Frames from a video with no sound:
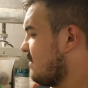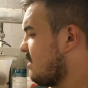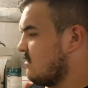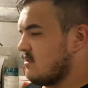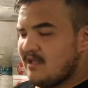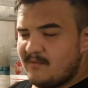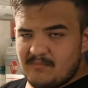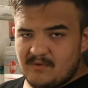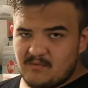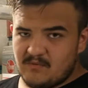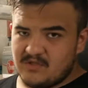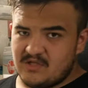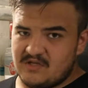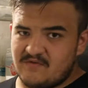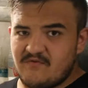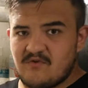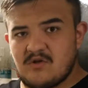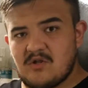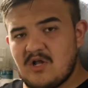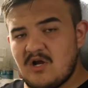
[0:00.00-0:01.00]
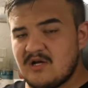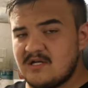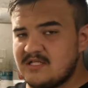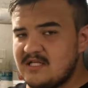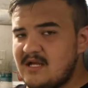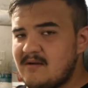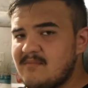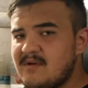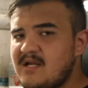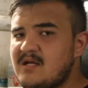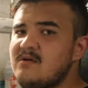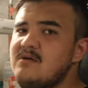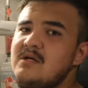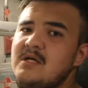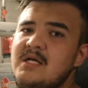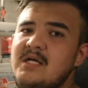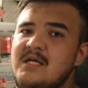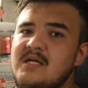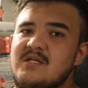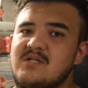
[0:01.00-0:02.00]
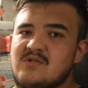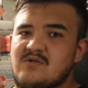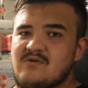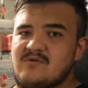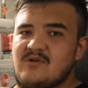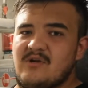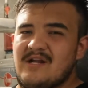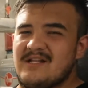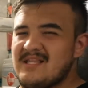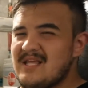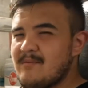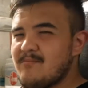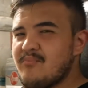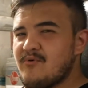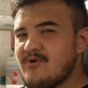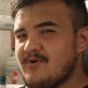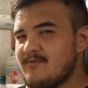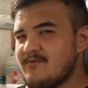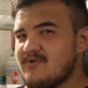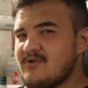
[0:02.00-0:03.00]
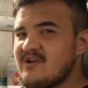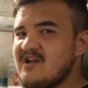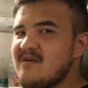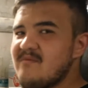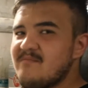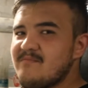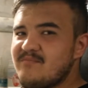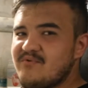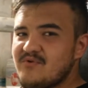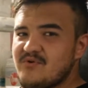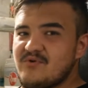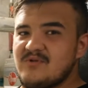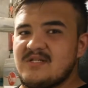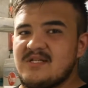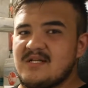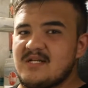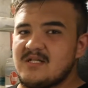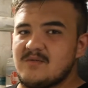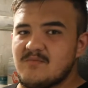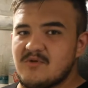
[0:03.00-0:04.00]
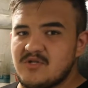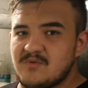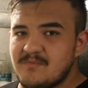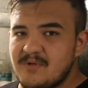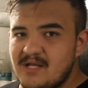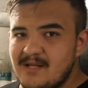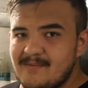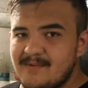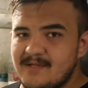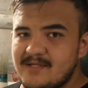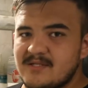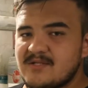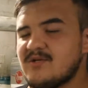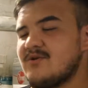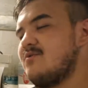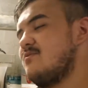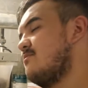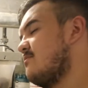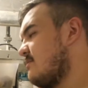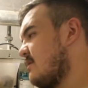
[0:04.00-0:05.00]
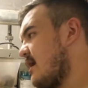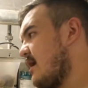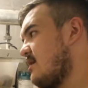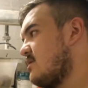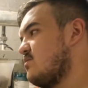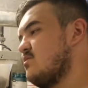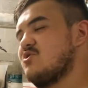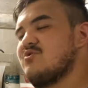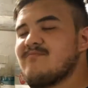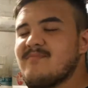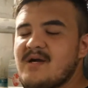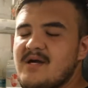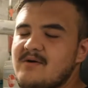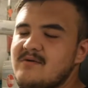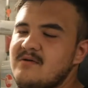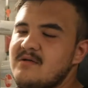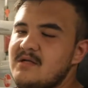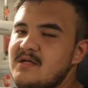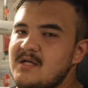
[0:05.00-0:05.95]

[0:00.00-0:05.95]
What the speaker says: been with us for a long time now, so they're at that point where they're not producing as much babies, so gotta switch them out.